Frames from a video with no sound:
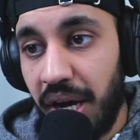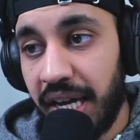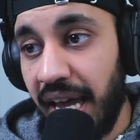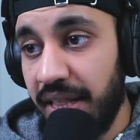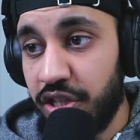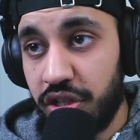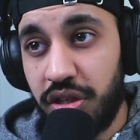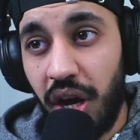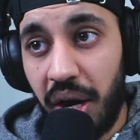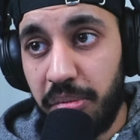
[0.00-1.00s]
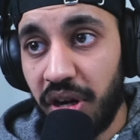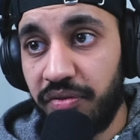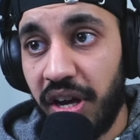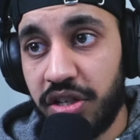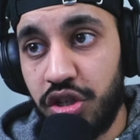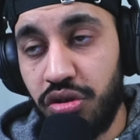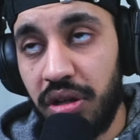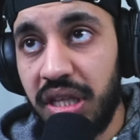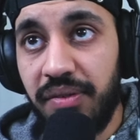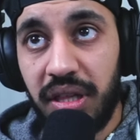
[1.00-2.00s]
Again, there's a ton of bug fixes, so I'll
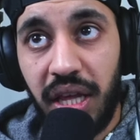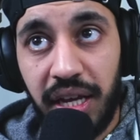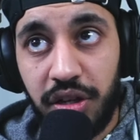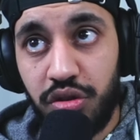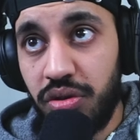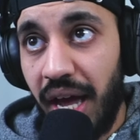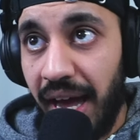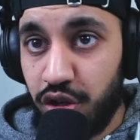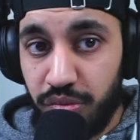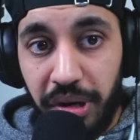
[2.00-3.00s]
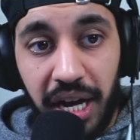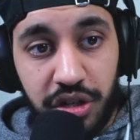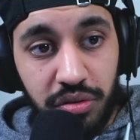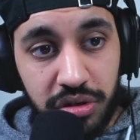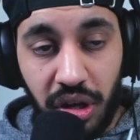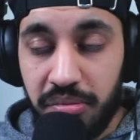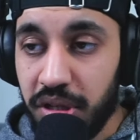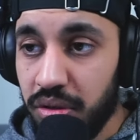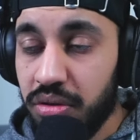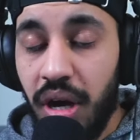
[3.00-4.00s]
leave a link to the actual patch notes down
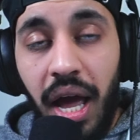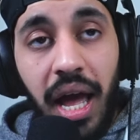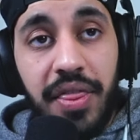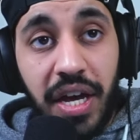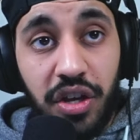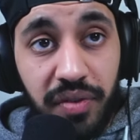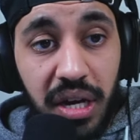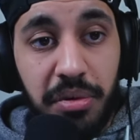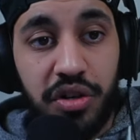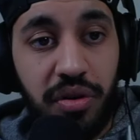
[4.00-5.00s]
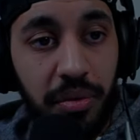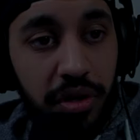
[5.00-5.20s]
below, and thank you very much for